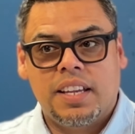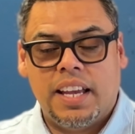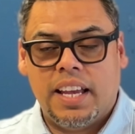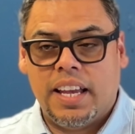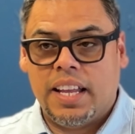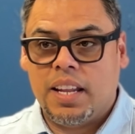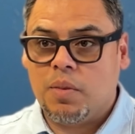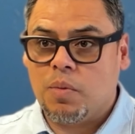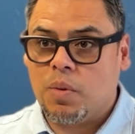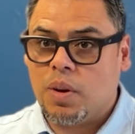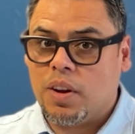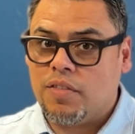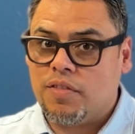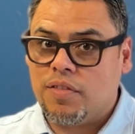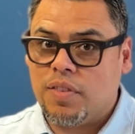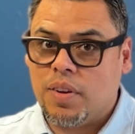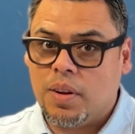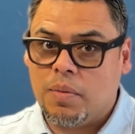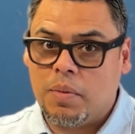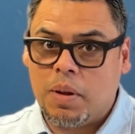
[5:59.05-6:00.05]
anywhere
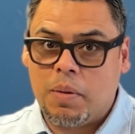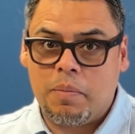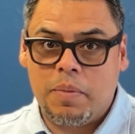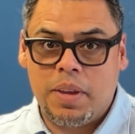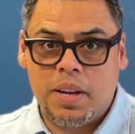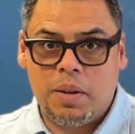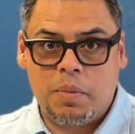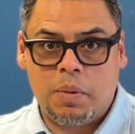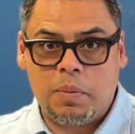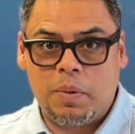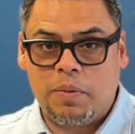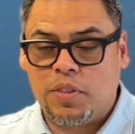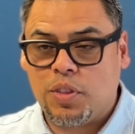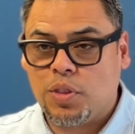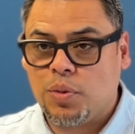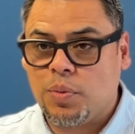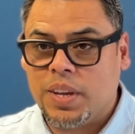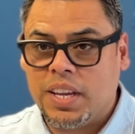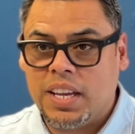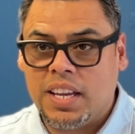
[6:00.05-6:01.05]
from a minimum of
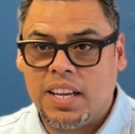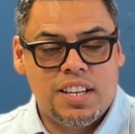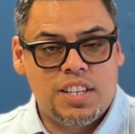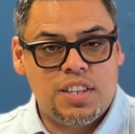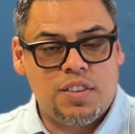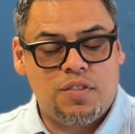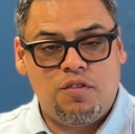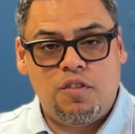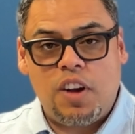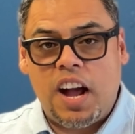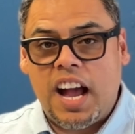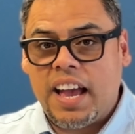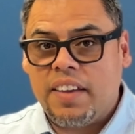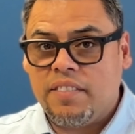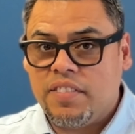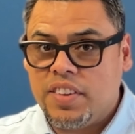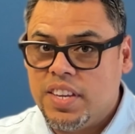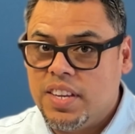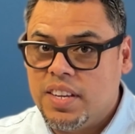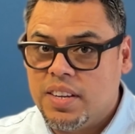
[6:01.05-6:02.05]
3 to
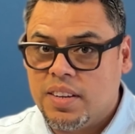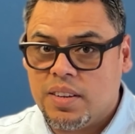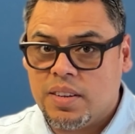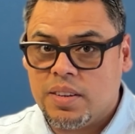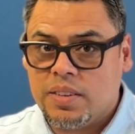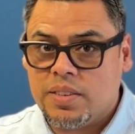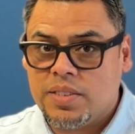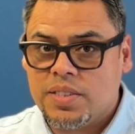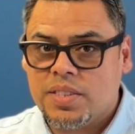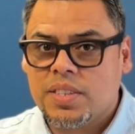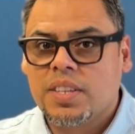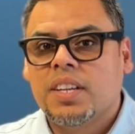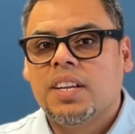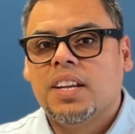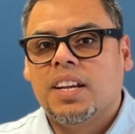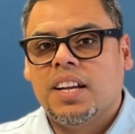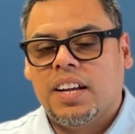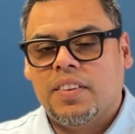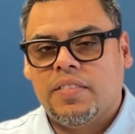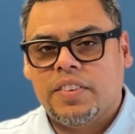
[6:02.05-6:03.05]
5 years
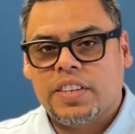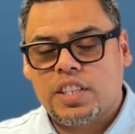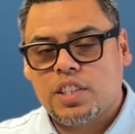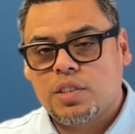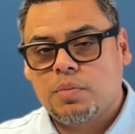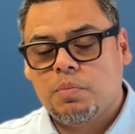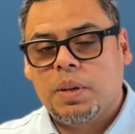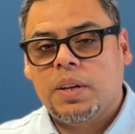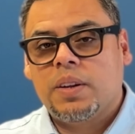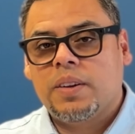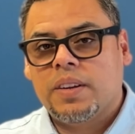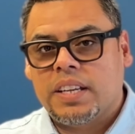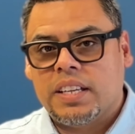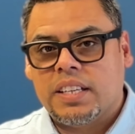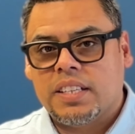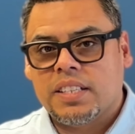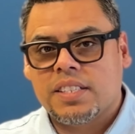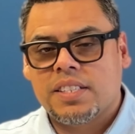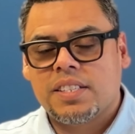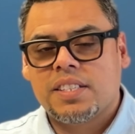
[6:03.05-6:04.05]
of
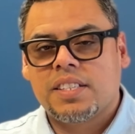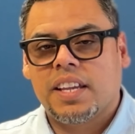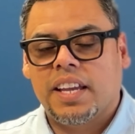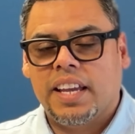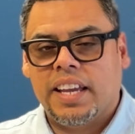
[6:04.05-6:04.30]
experience,